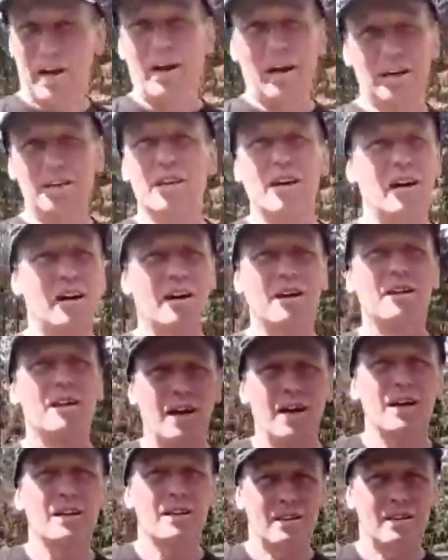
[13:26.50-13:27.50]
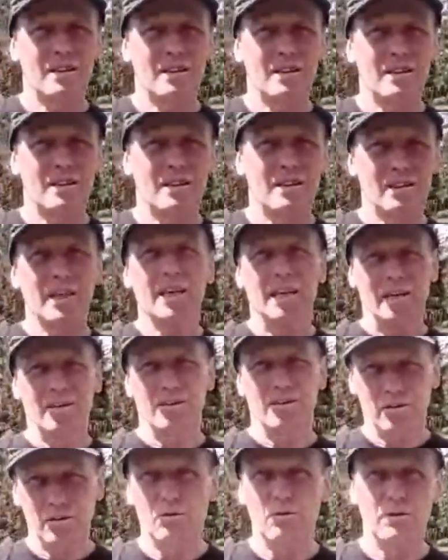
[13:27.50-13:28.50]
But no, I think
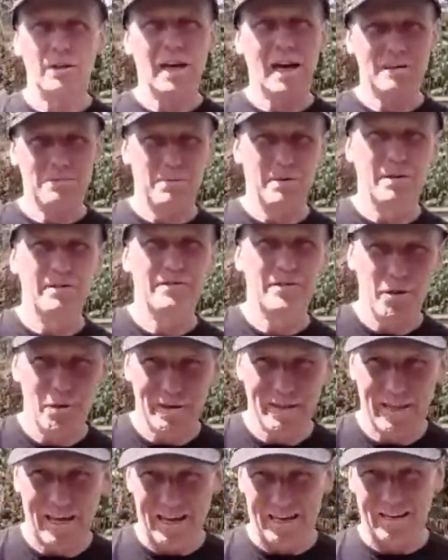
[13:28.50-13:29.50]
you're capable of doing